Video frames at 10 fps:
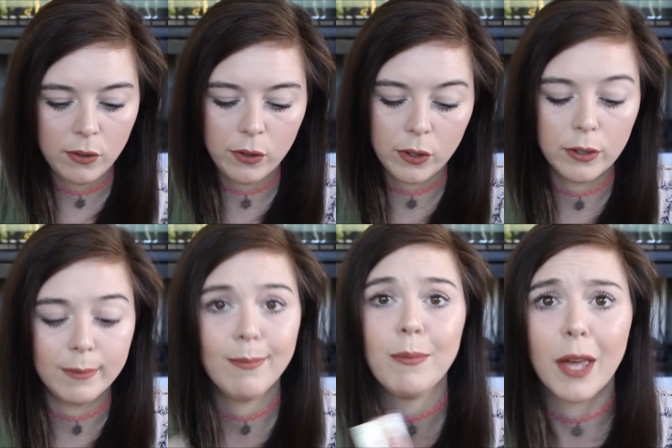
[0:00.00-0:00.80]
So I'm
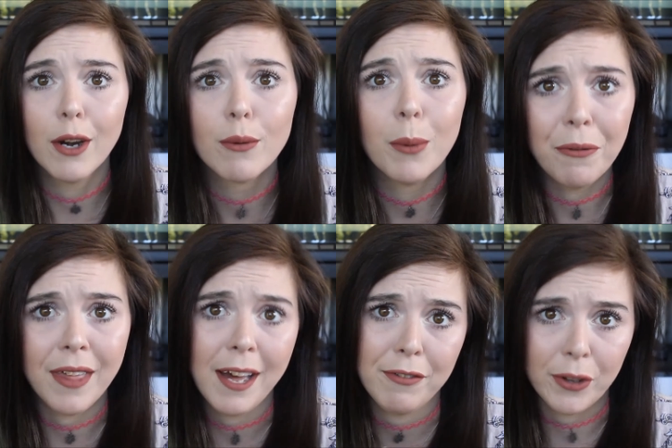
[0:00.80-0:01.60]
gonna remove
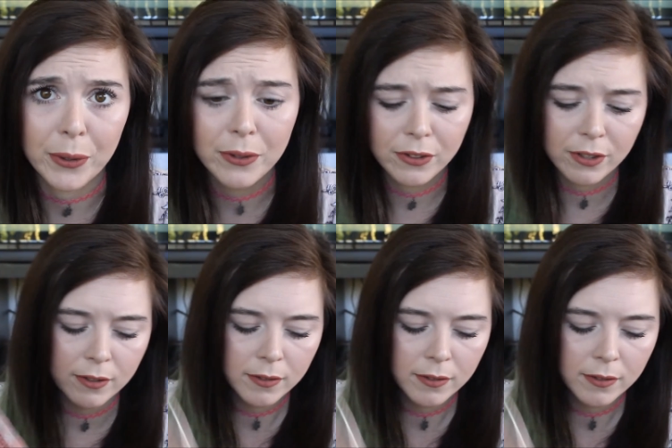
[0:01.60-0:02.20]
that first.